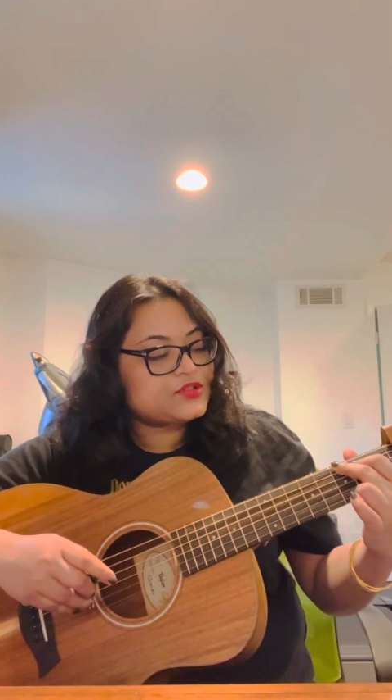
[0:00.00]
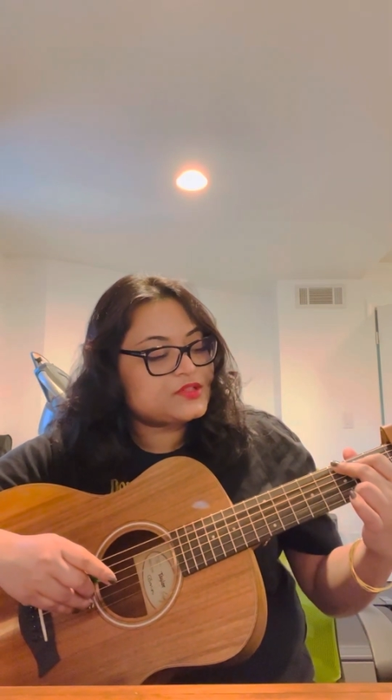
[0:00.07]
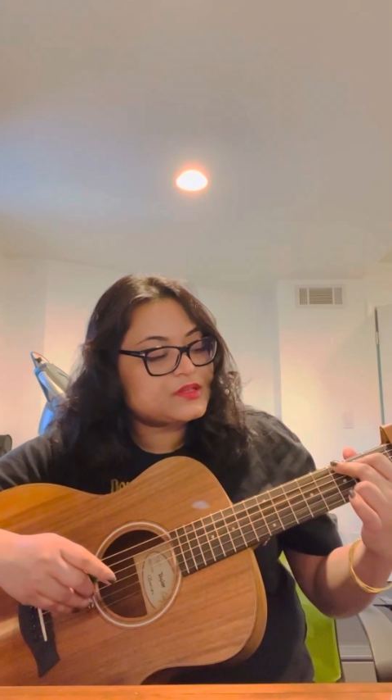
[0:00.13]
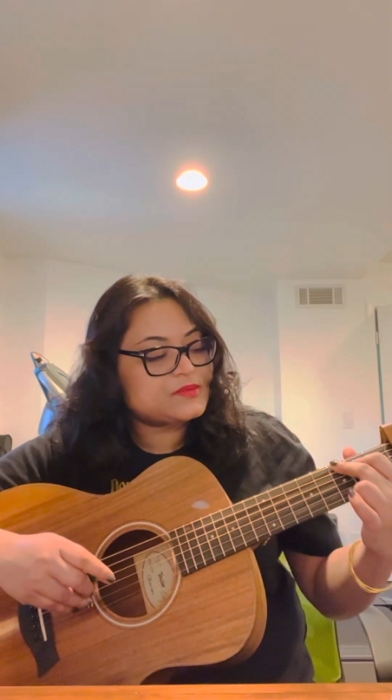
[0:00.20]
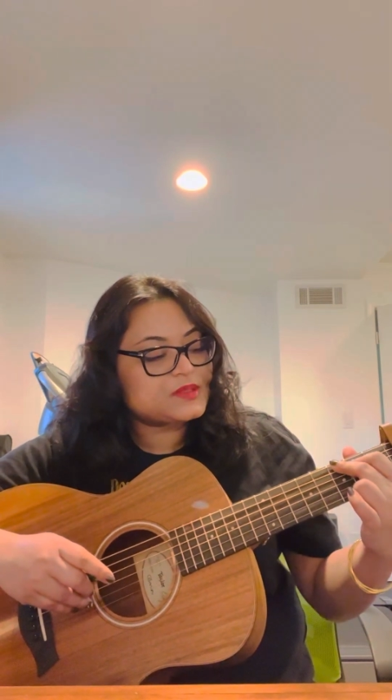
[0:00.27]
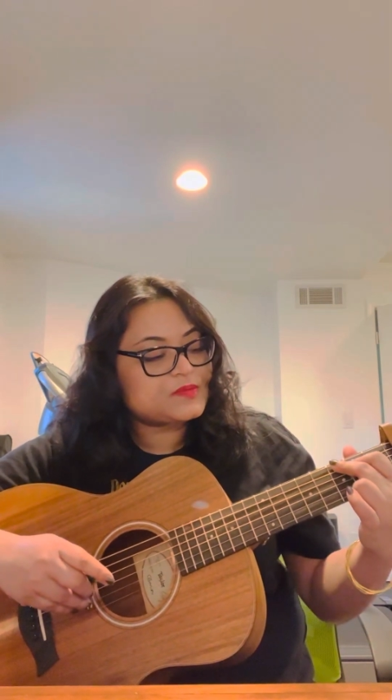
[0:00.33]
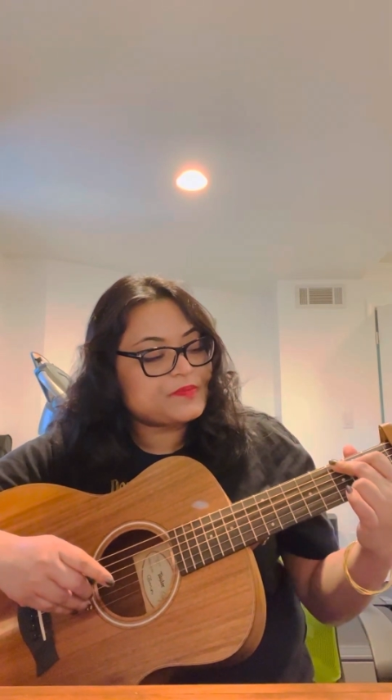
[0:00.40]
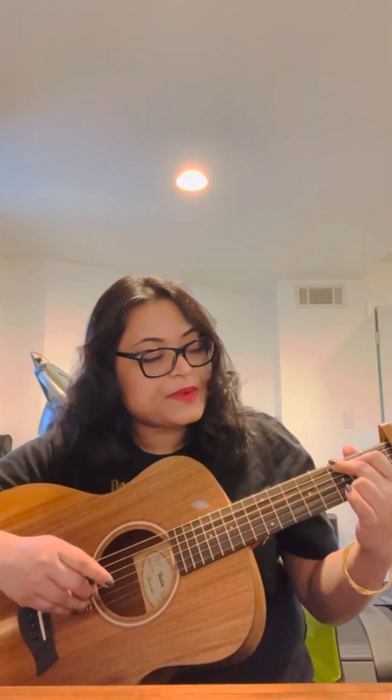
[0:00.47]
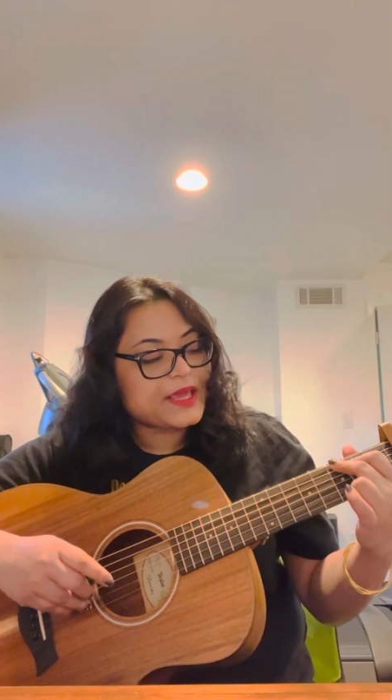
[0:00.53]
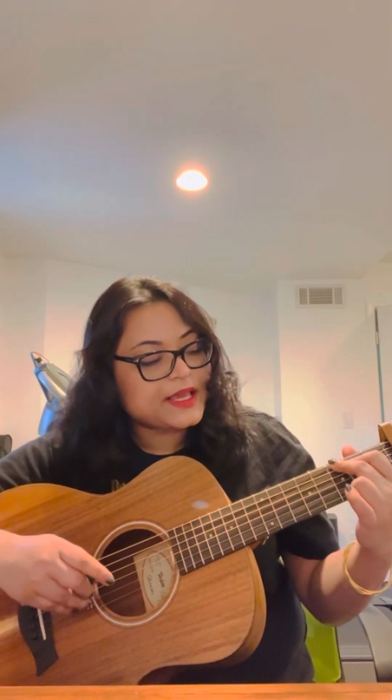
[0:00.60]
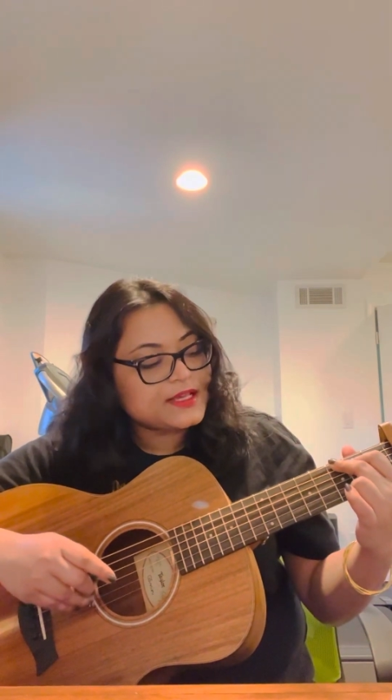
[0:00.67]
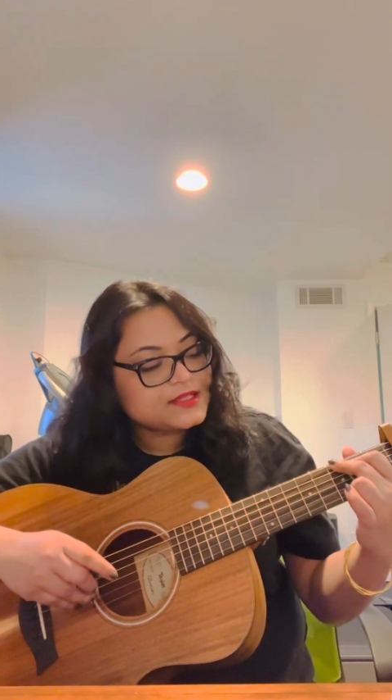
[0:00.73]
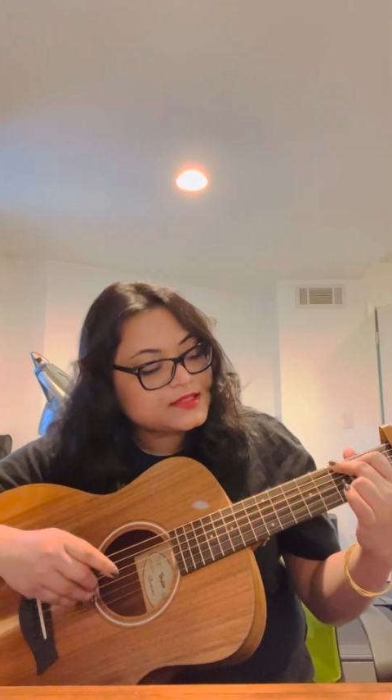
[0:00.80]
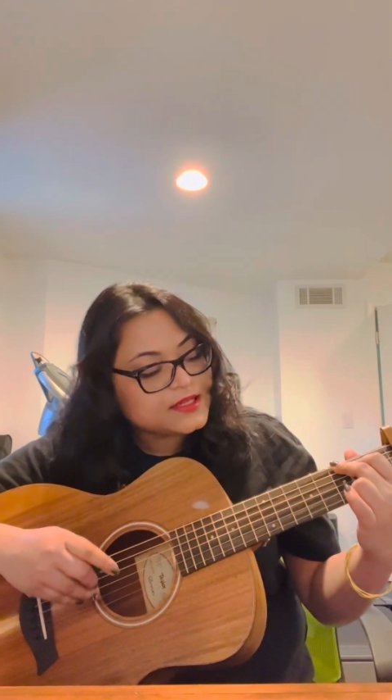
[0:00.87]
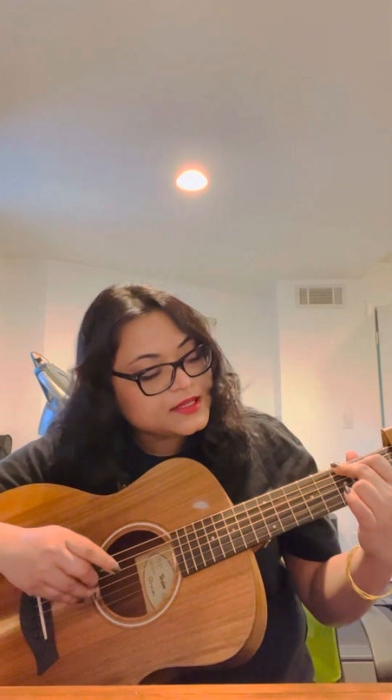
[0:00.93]
some
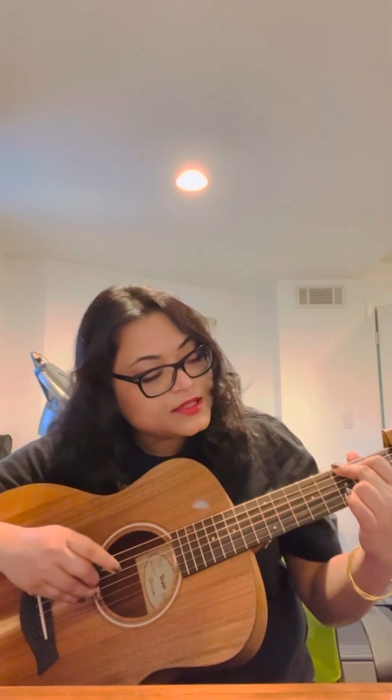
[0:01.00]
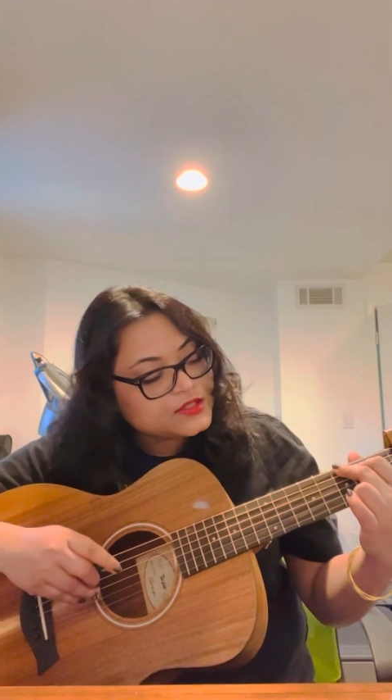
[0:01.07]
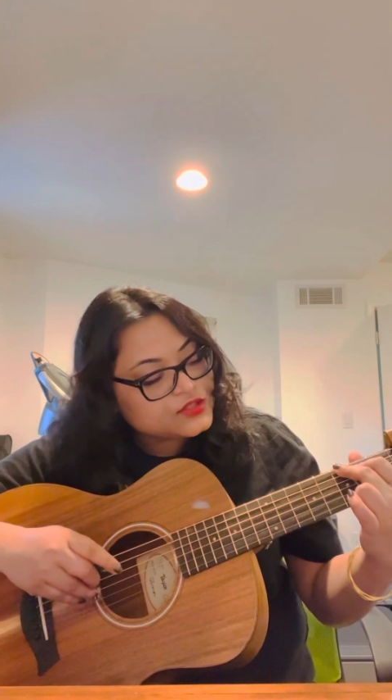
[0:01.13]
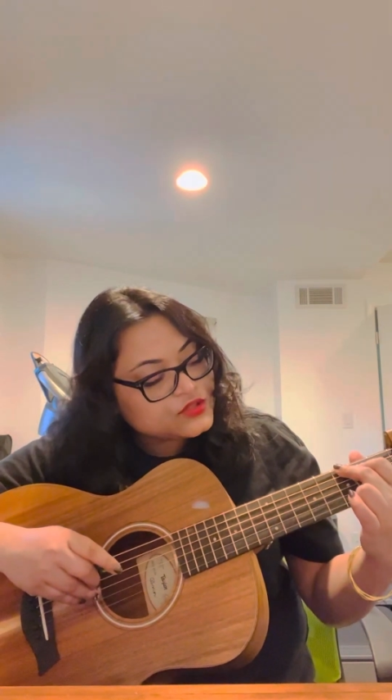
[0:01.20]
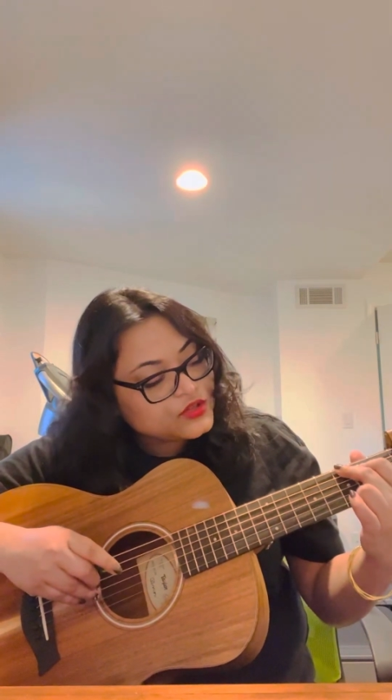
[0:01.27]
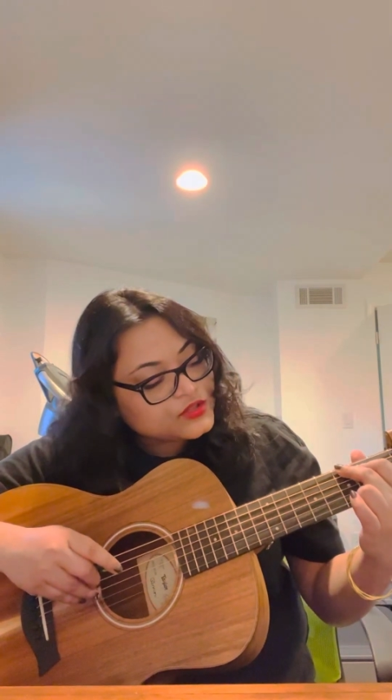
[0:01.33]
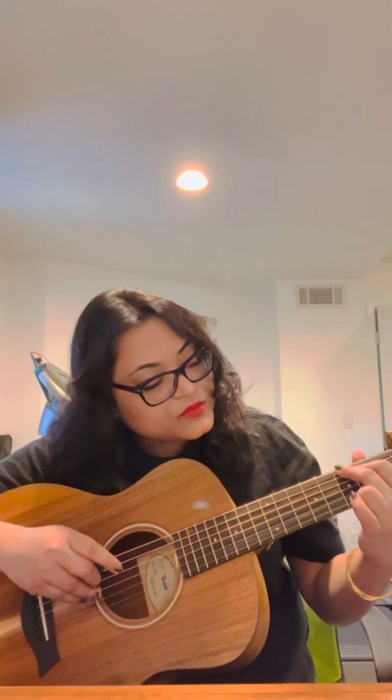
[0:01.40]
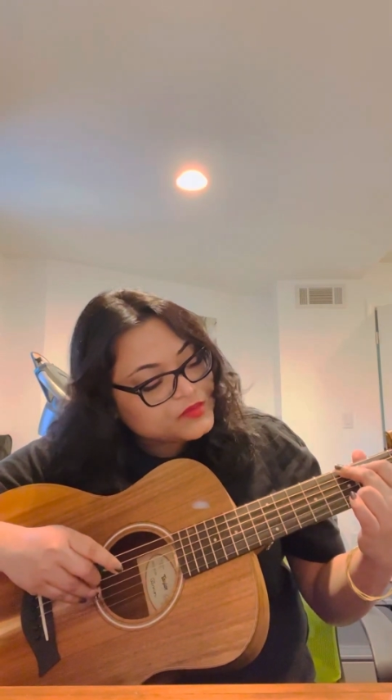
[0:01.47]
space and it's not